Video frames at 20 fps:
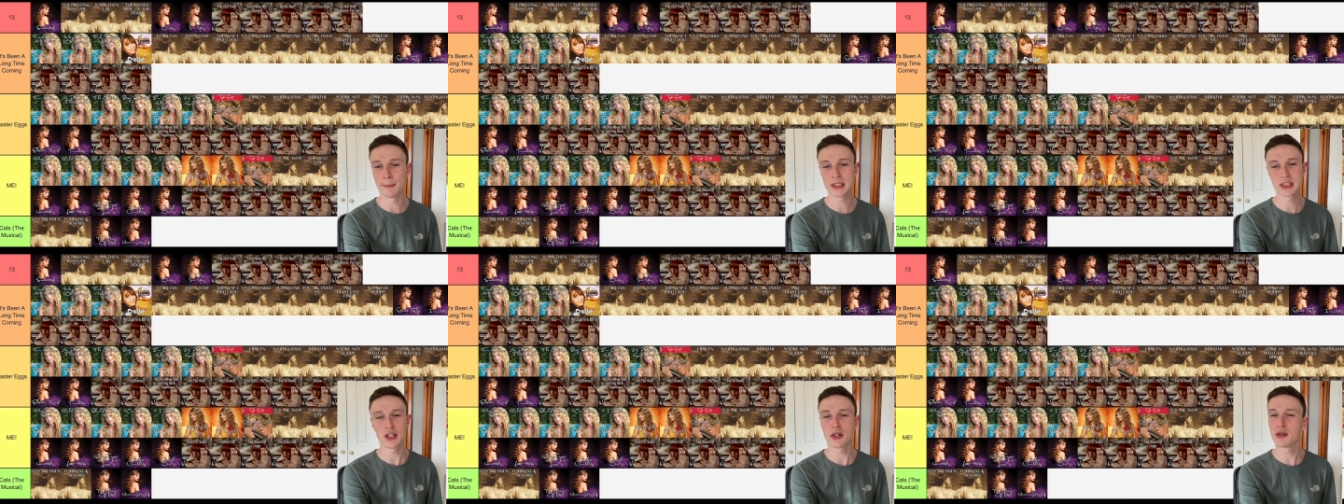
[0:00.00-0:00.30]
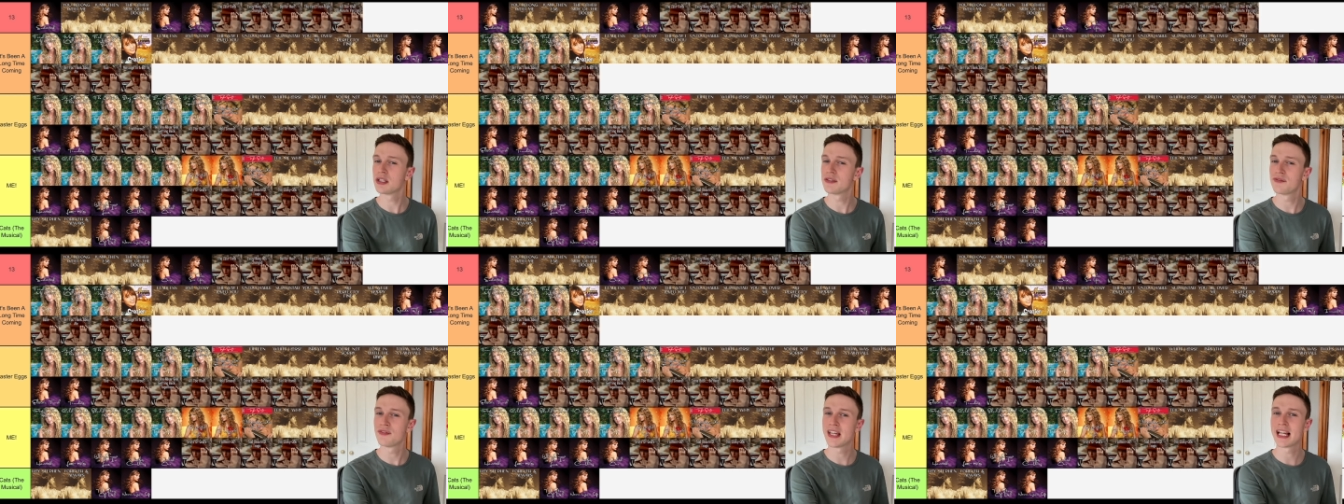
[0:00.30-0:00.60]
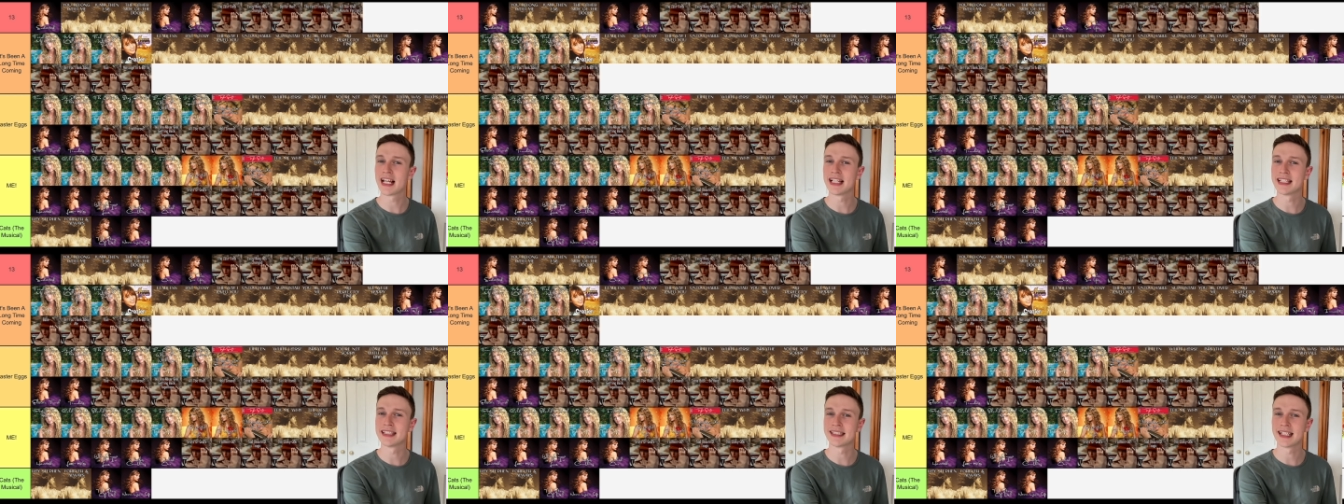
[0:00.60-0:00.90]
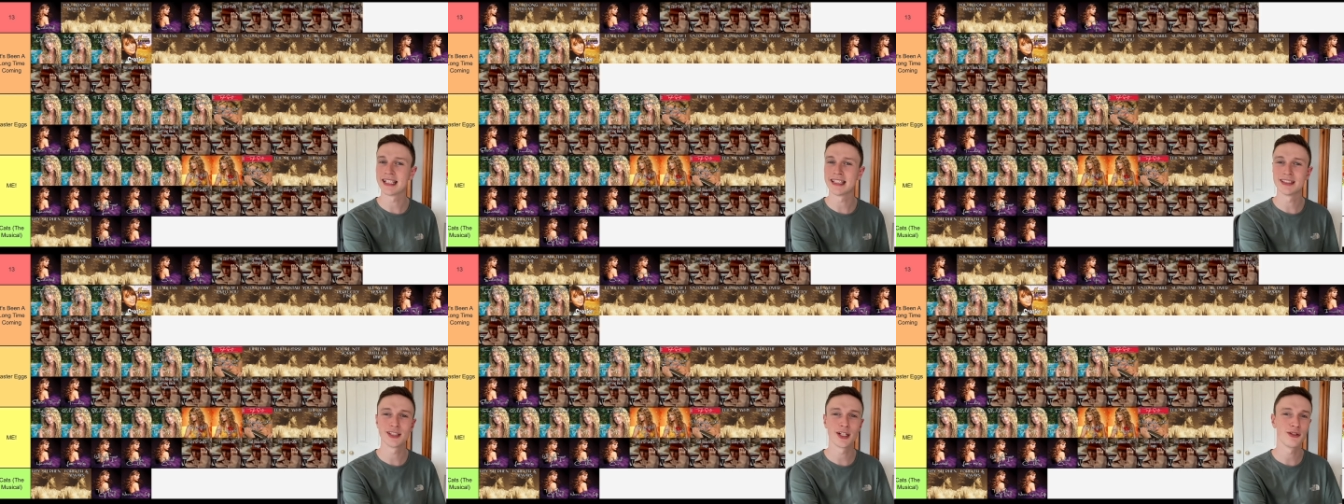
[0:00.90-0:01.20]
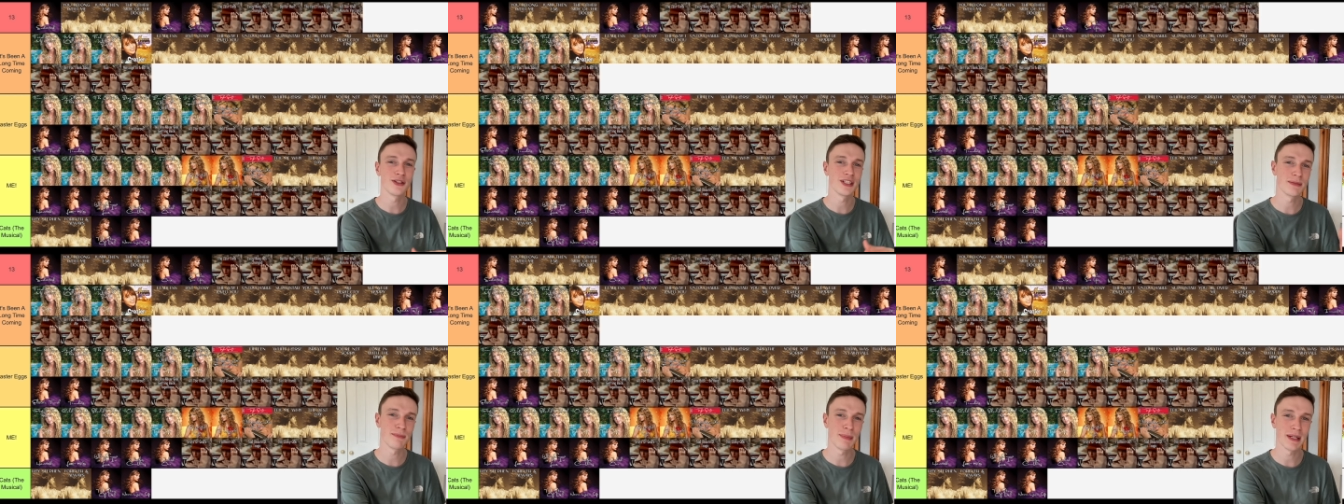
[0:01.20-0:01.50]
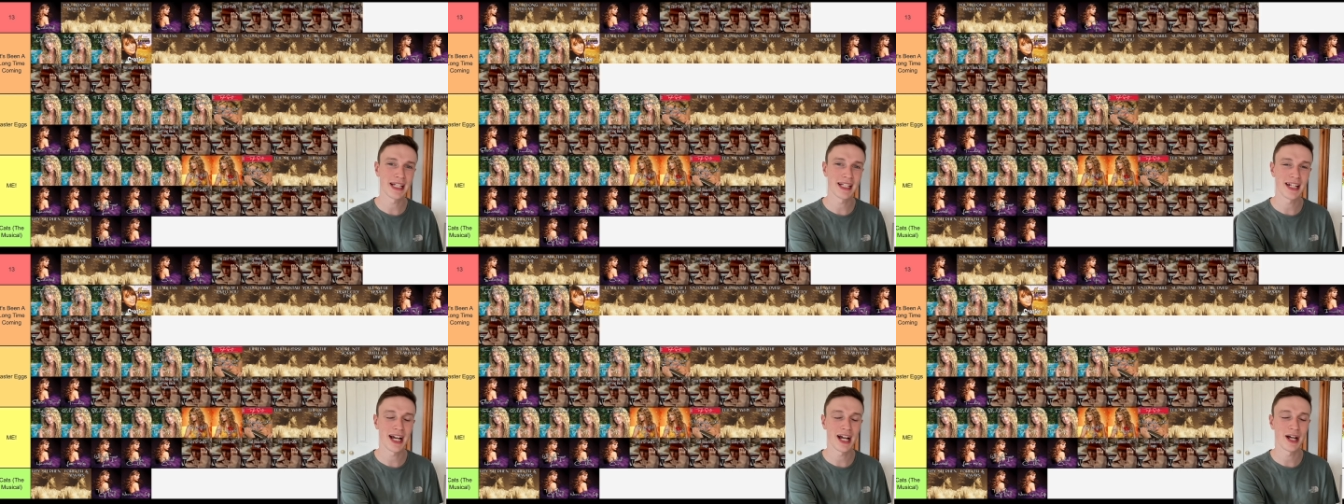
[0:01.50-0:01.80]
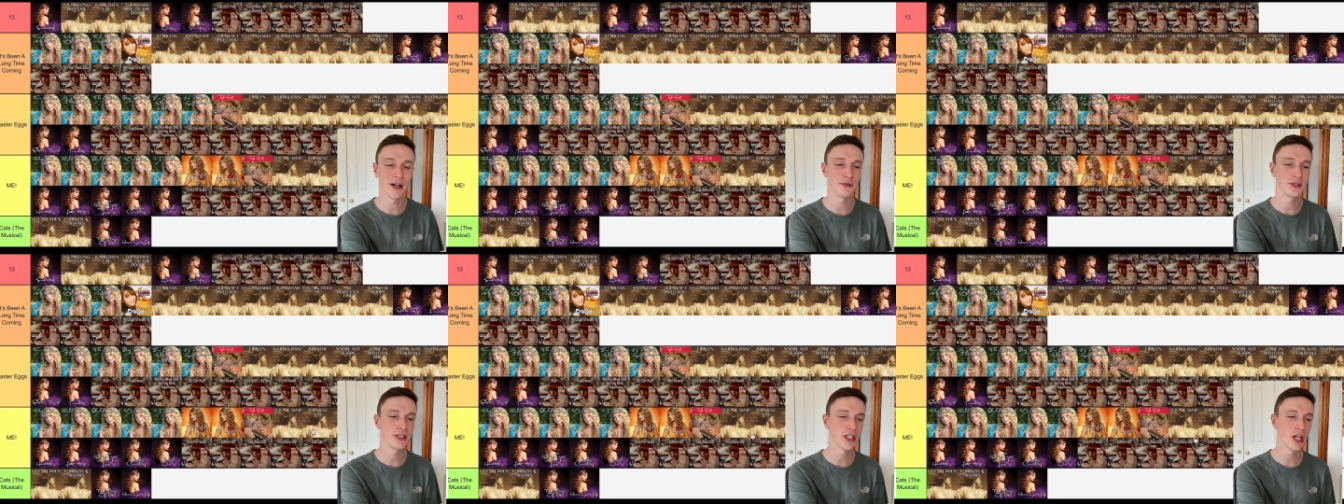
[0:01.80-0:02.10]
but so does Fearless and so does Speak
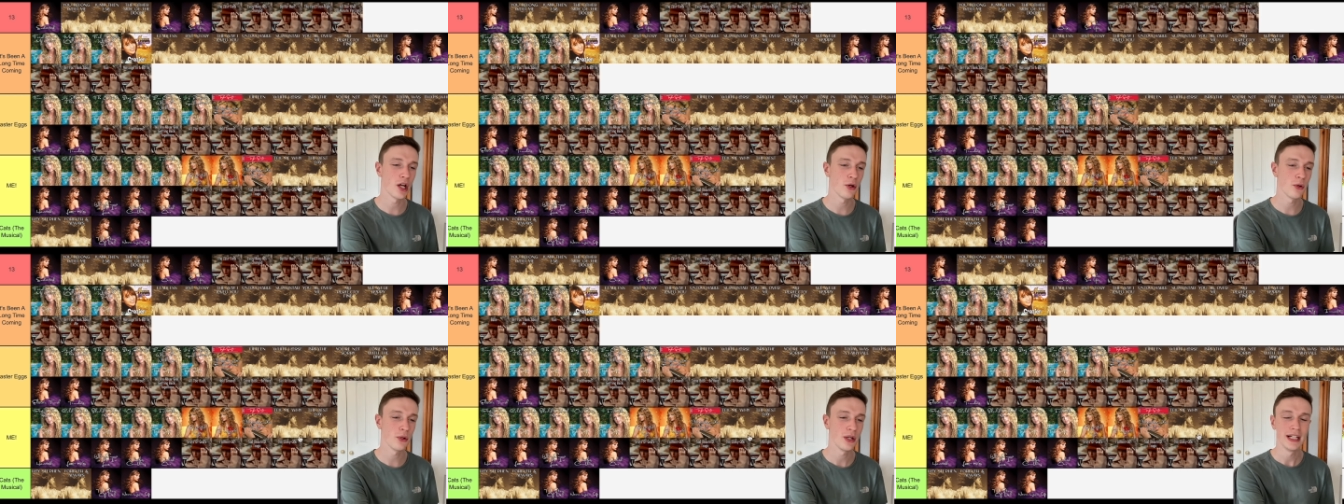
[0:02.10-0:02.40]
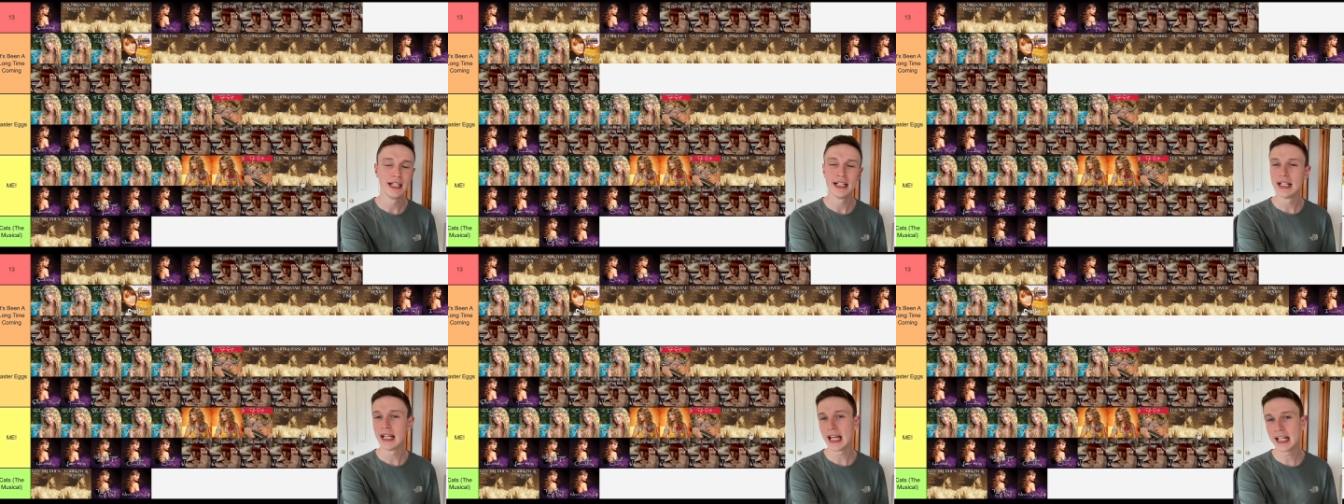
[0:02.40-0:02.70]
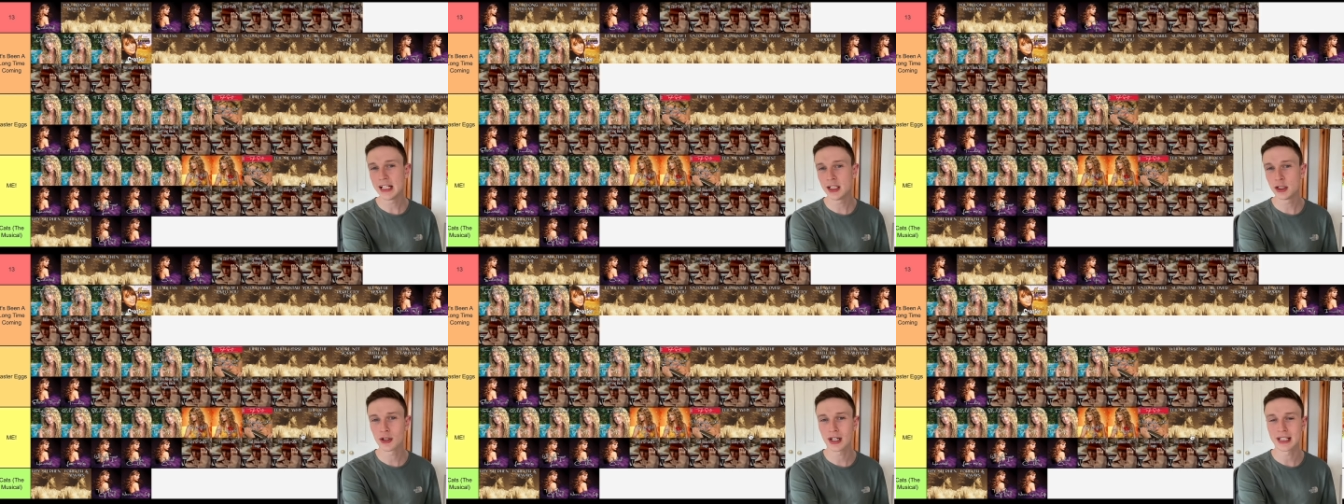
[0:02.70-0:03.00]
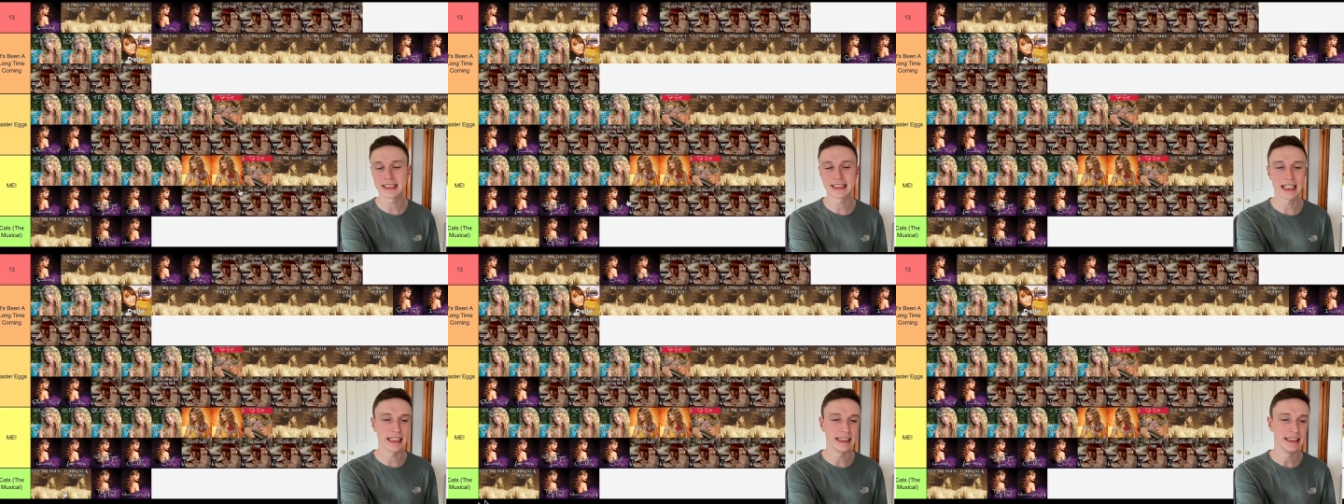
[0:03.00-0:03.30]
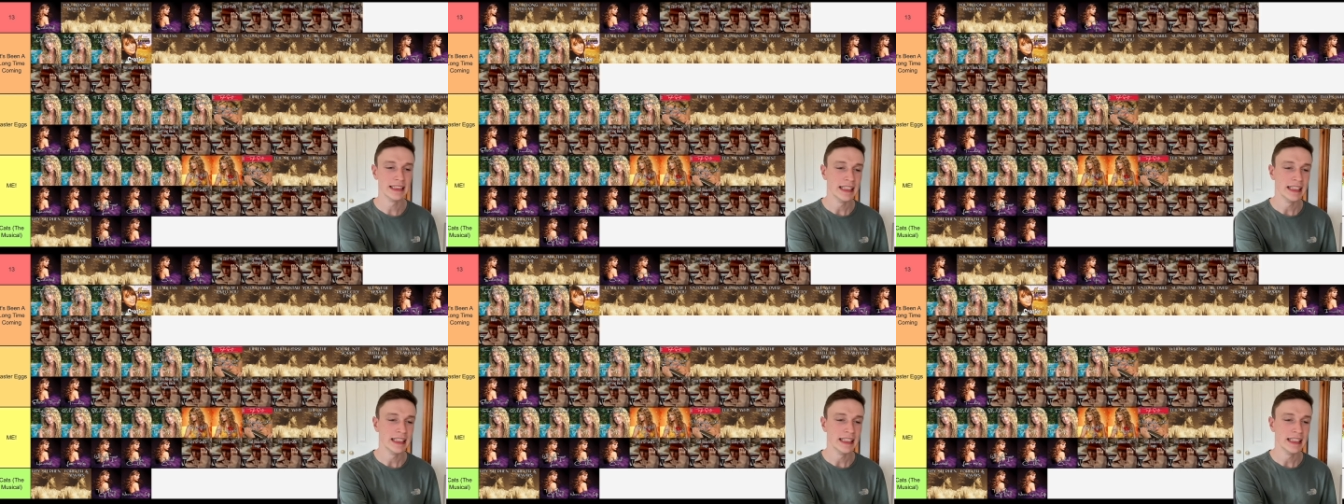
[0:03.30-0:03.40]
Now. So interesting.